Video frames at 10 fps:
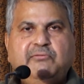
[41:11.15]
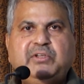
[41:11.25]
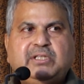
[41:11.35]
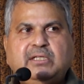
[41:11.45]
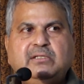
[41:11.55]

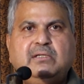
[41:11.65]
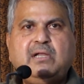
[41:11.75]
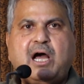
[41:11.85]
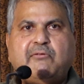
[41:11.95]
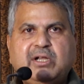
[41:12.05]

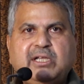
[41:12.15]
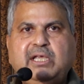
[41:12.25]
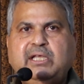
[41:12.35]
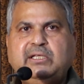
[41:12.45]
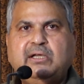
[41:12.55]
Within our
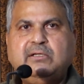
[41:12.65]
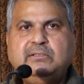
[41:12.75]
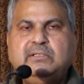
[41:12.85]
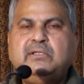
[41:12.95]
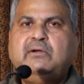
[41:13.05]
area,
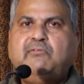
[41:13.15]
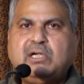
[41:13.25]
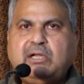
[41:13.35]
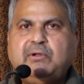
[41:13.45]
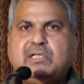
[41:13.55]

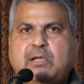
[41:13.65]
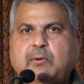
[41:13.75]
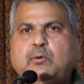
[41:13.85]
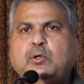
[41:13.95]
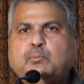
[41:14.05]
whatever is
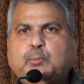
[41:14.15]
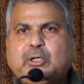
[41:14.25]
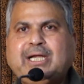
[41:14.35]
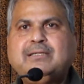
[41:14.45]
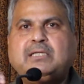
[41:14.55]
available, you
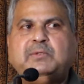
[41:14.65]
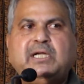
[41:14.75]
protect them.